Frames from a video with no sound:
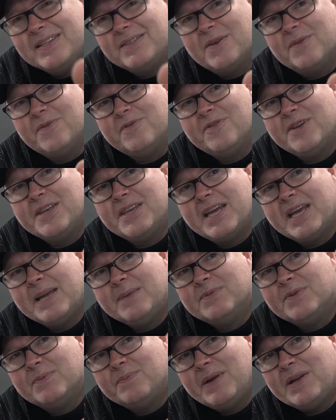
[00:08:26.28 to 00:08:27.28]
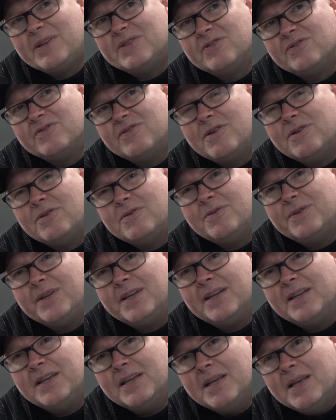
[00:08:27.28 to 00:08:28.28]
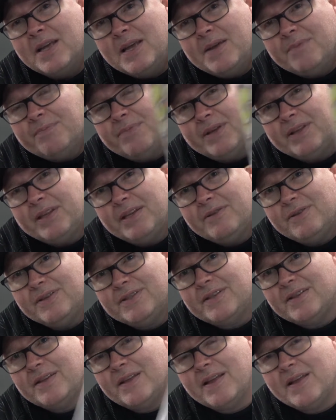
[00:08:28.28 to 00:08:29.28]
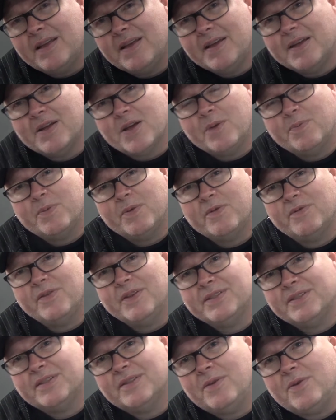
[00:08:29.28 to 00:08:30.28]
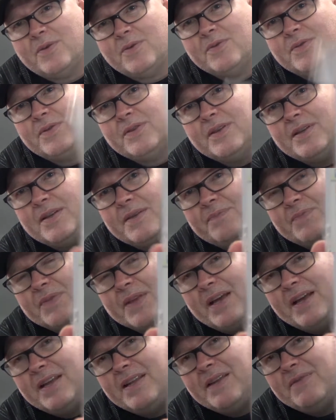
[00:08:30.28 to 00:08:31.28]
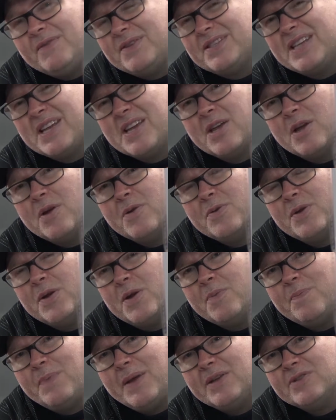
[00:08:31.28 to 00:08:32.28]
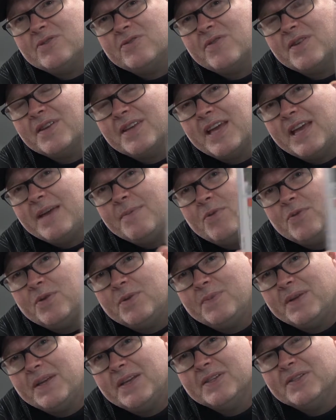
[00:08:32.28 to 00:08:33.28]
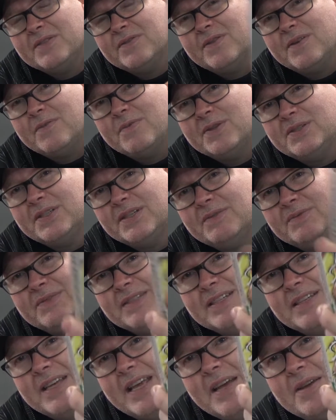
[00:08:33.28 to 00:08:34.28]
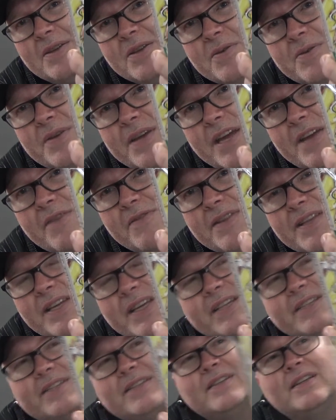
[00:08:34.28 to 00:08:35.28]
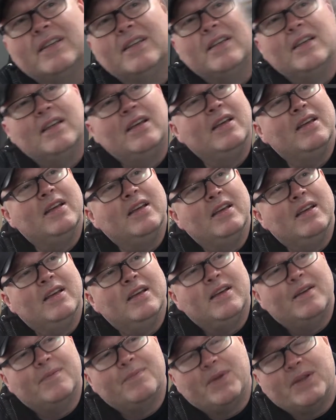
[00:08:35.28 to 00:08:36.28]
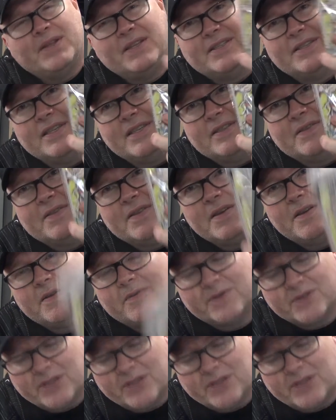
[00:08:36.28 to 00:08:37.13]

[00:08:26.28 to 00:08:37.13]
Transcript: it's got 3 games of Basara on it. But there is a copy of this on another Sengoku Basara game on the PS3, which it did get a UK release. But this is the